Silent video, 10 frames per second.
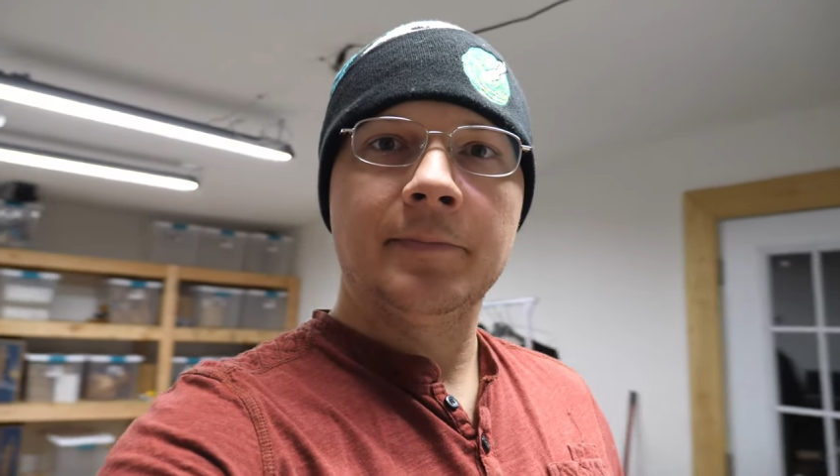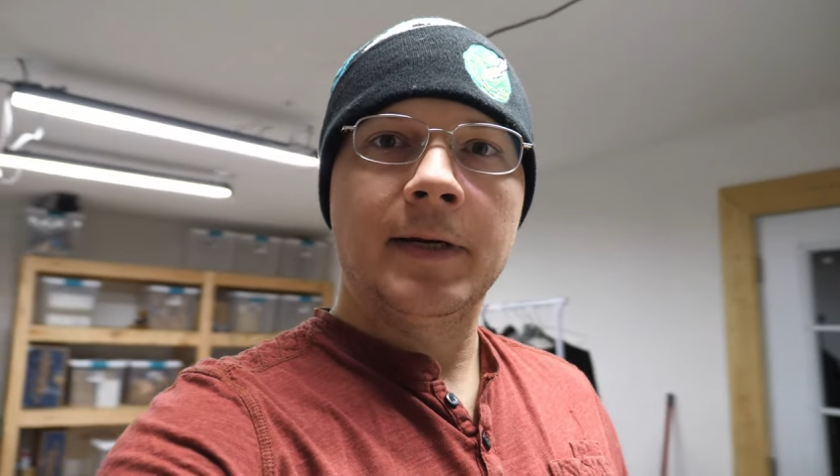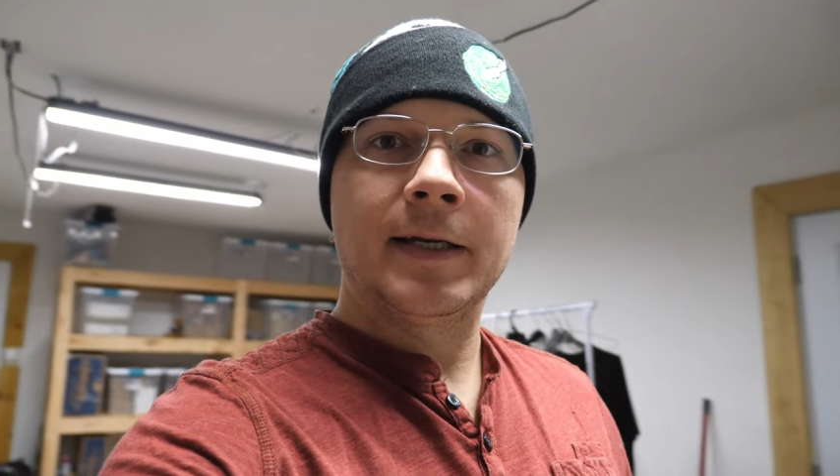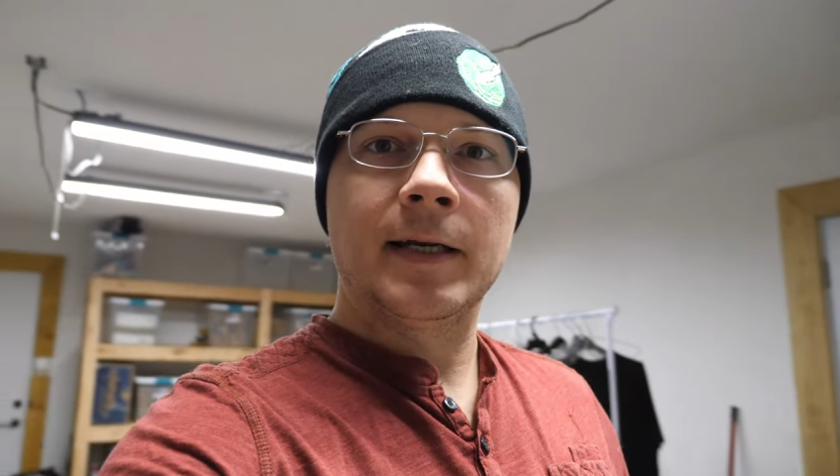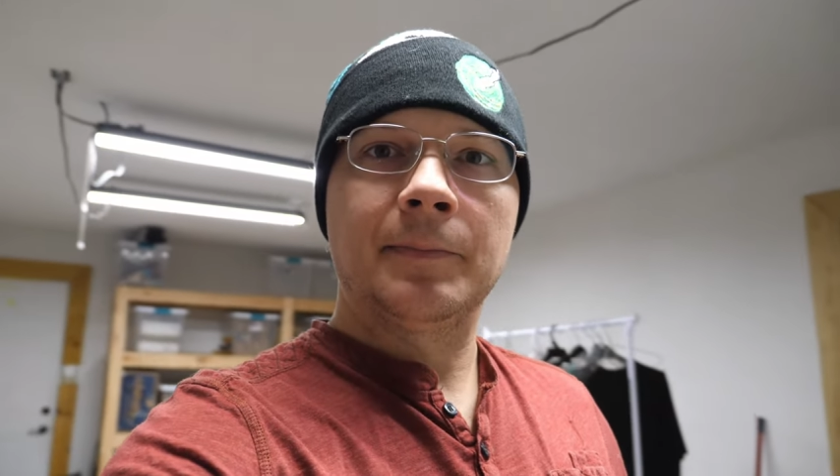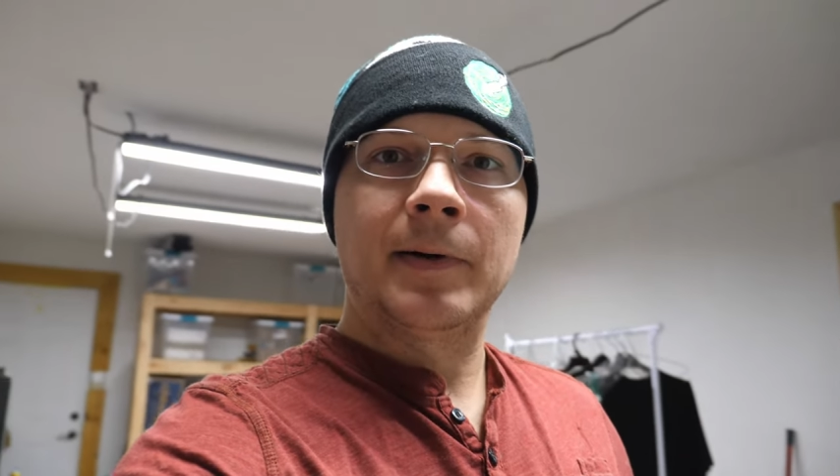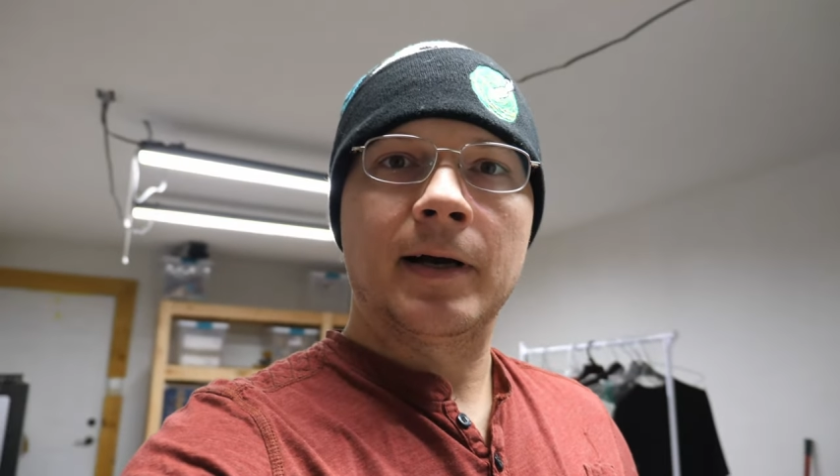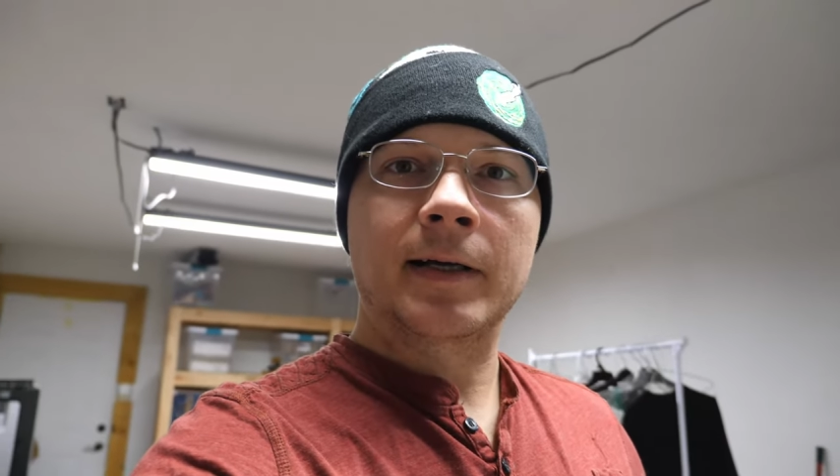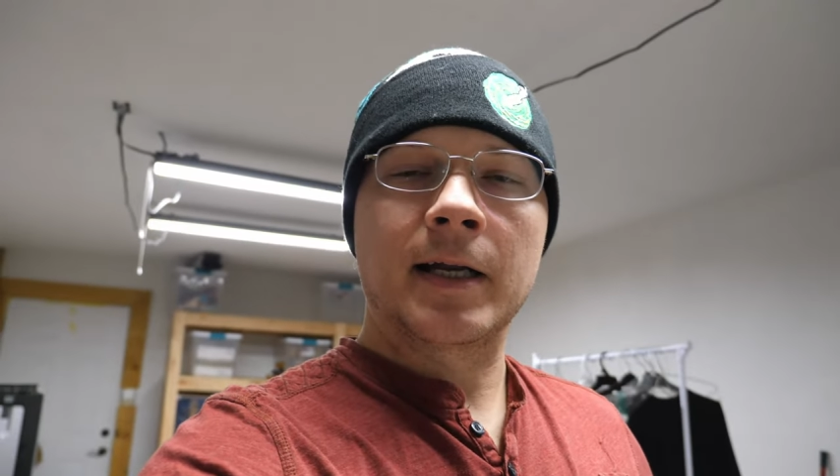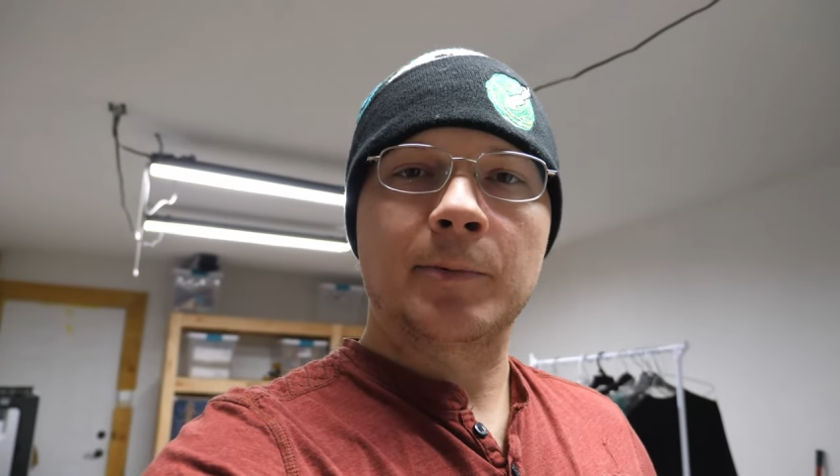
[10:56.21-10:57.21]
ended up
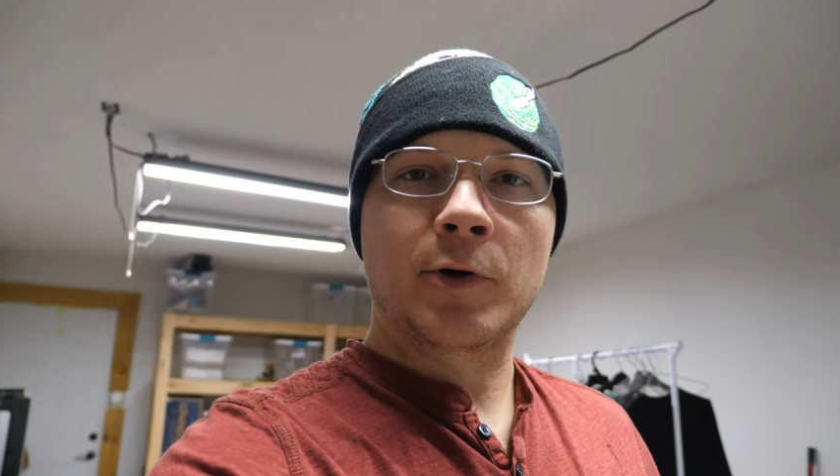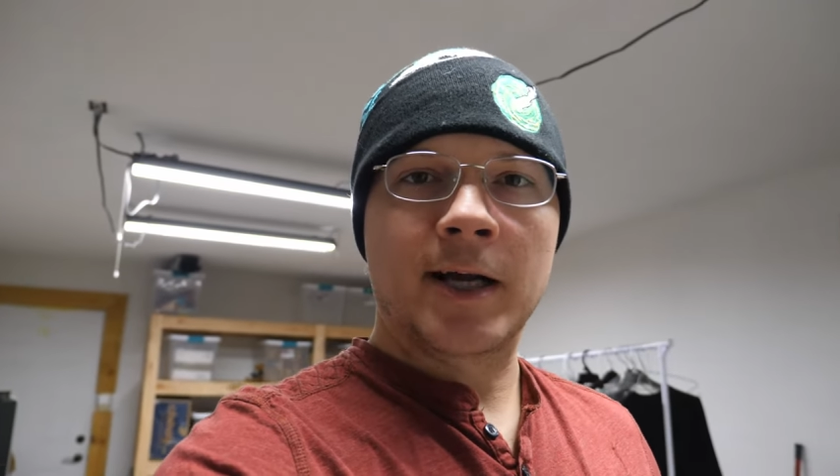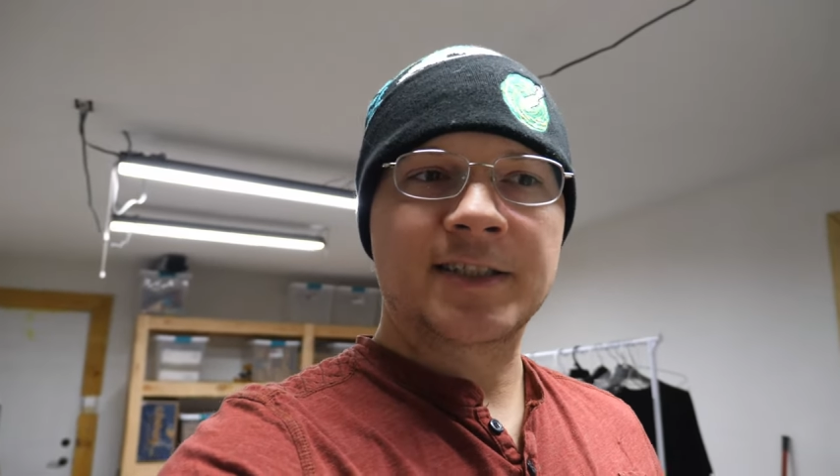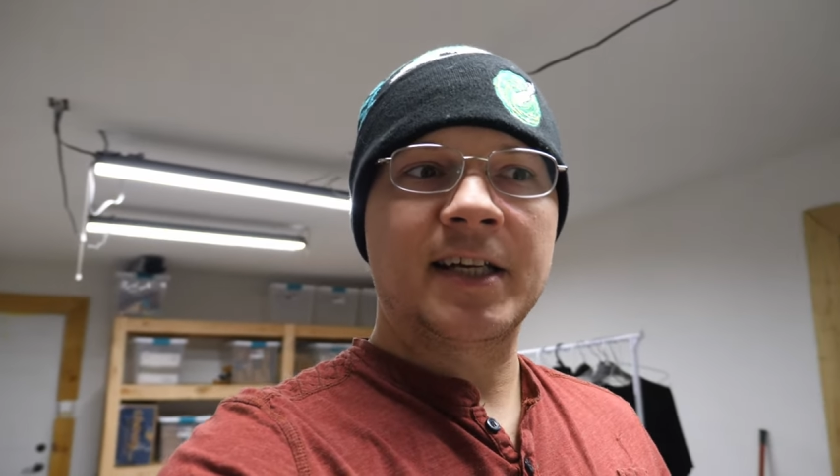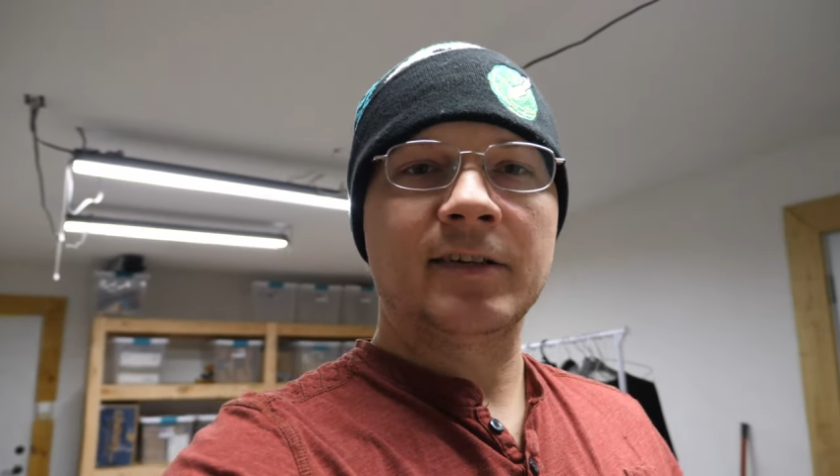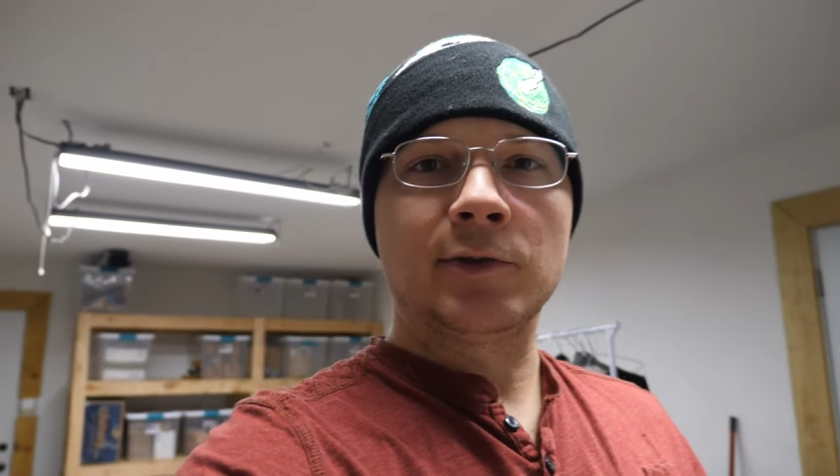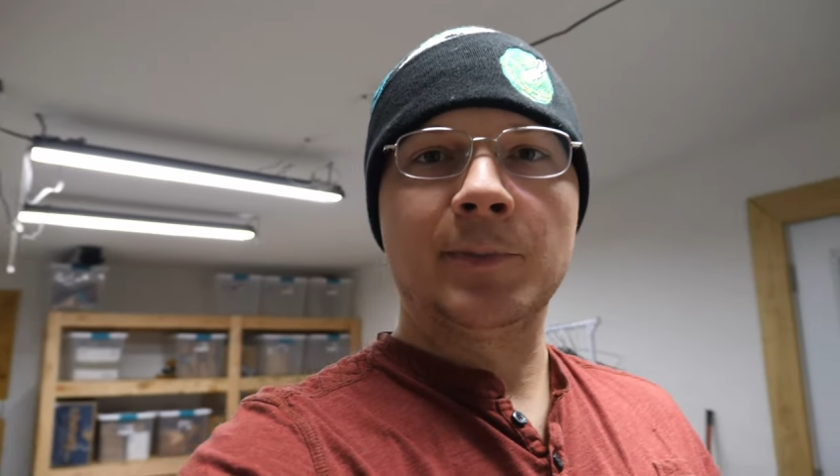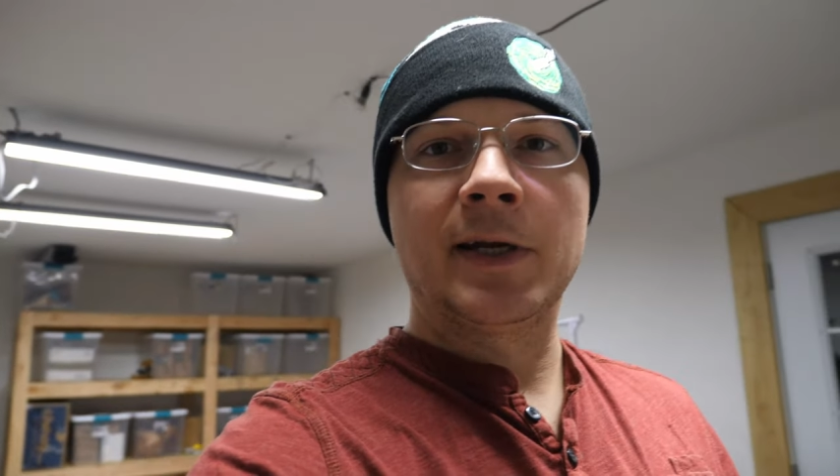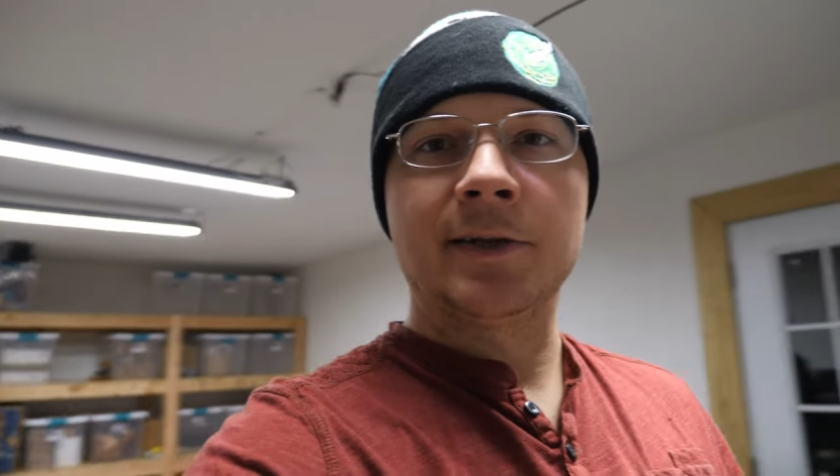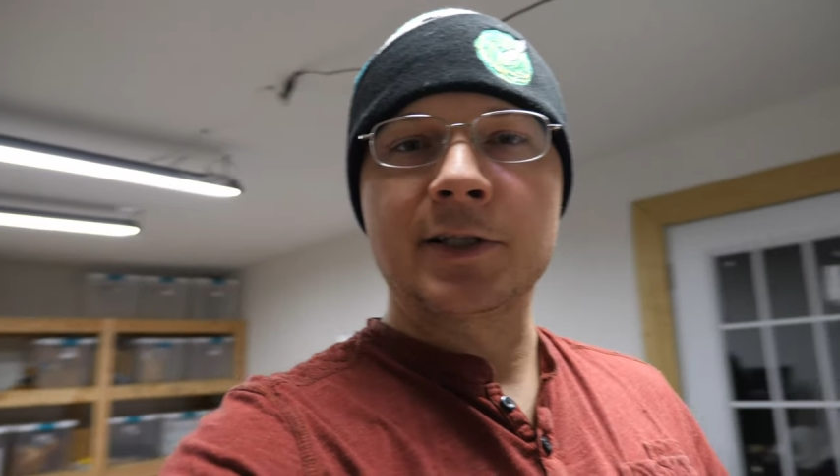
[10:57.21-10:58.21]
uh, kind of procrastinating a little
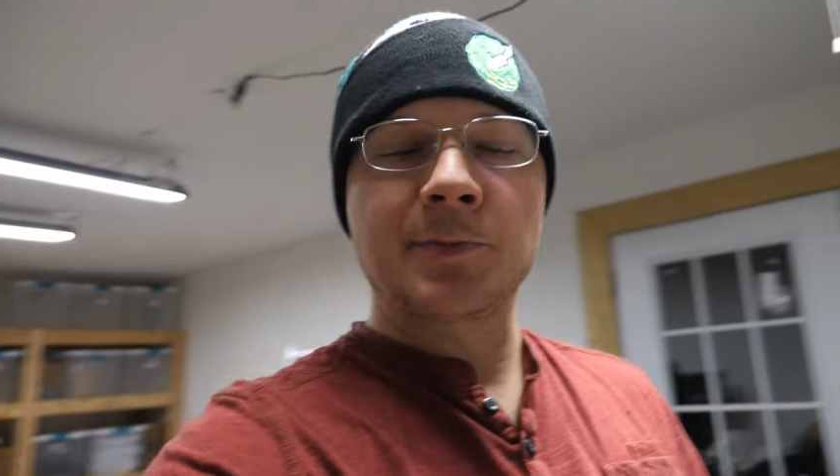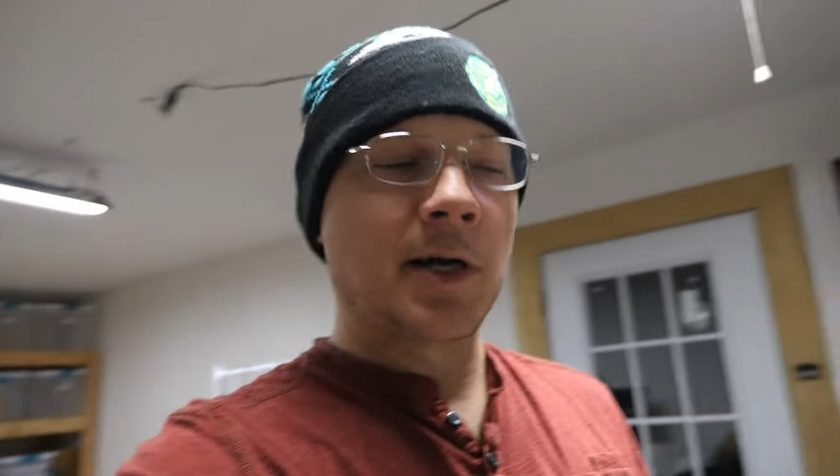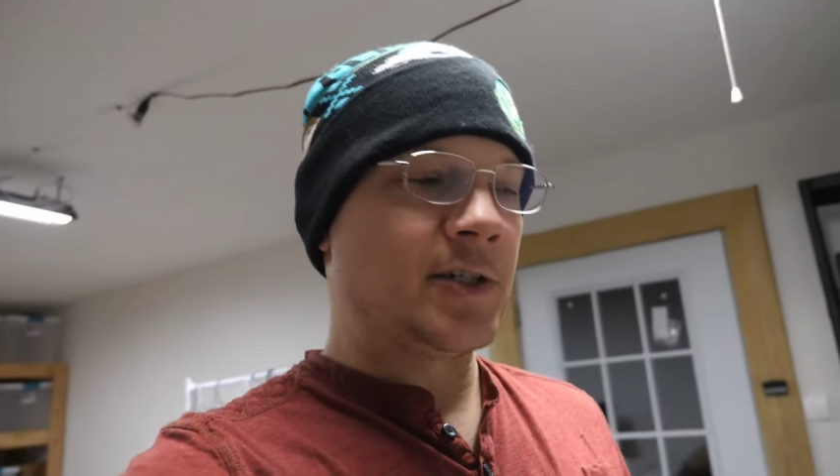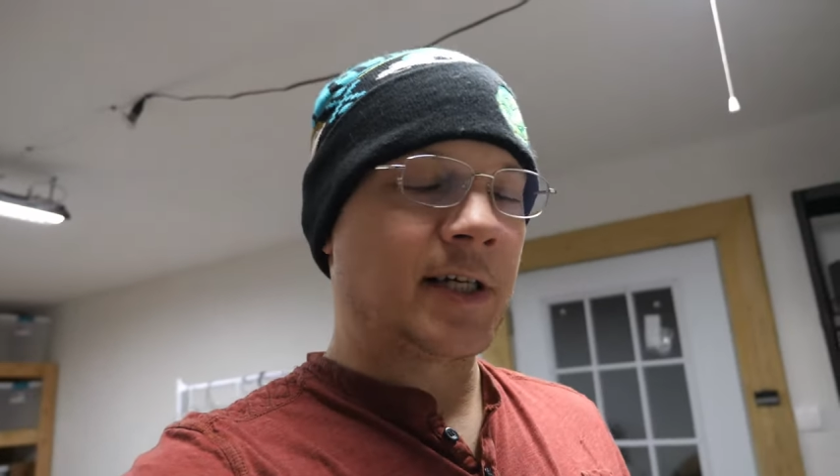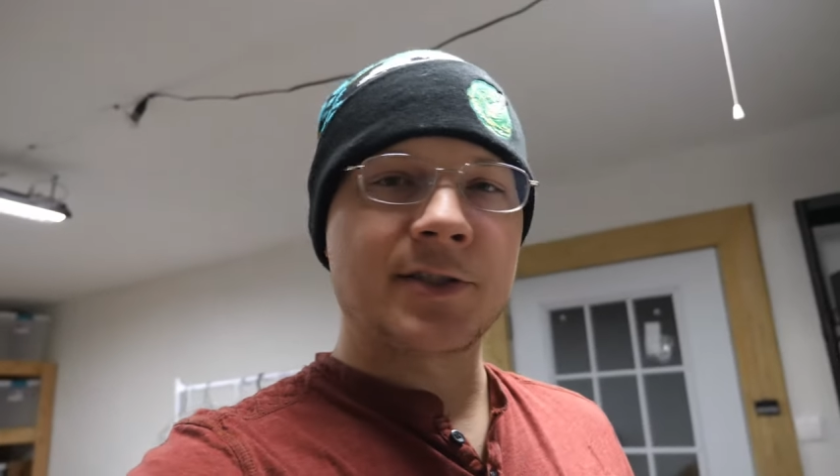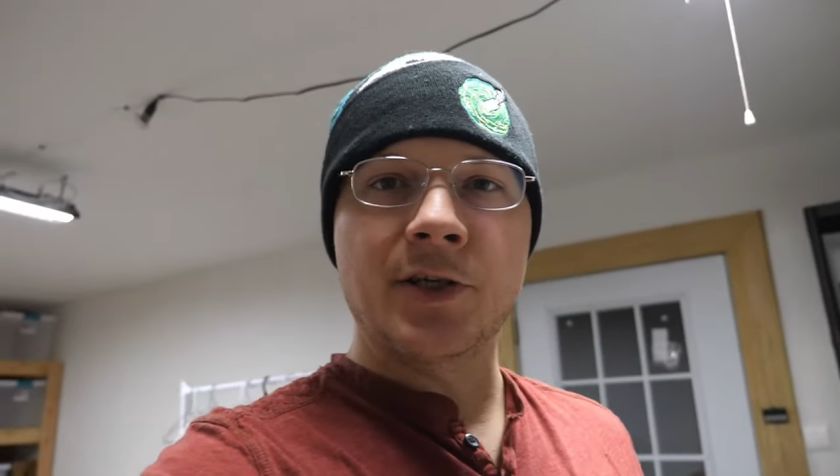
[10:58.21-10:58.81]
bit on this project,